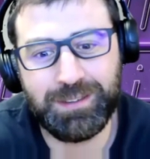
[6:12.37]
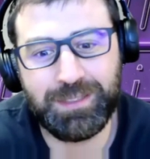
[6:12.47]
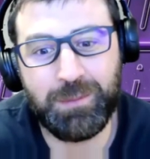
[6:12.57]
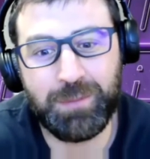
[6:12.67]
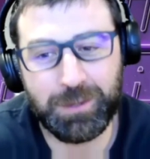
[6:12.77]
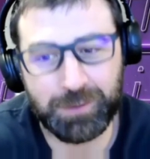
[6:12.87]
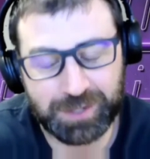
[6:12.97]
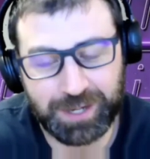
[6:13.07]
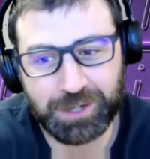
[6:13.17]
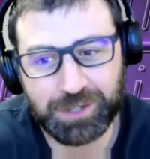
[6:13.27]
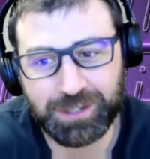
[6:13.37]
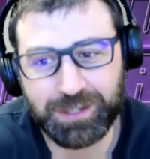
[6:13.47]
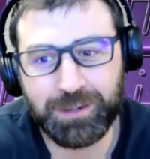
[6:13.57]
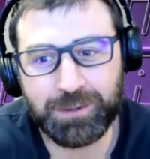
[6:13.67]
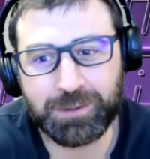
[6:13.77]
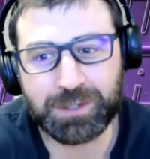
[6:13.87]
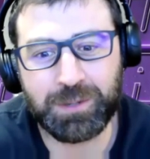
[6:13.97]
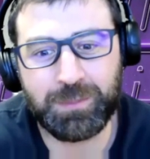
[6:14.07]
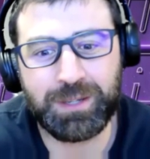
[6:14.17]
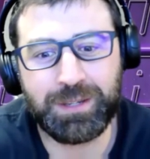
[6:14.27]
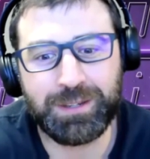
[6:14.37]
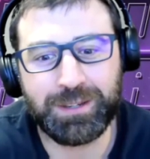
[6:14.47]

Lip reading: the meet was sanctioned and it was going to be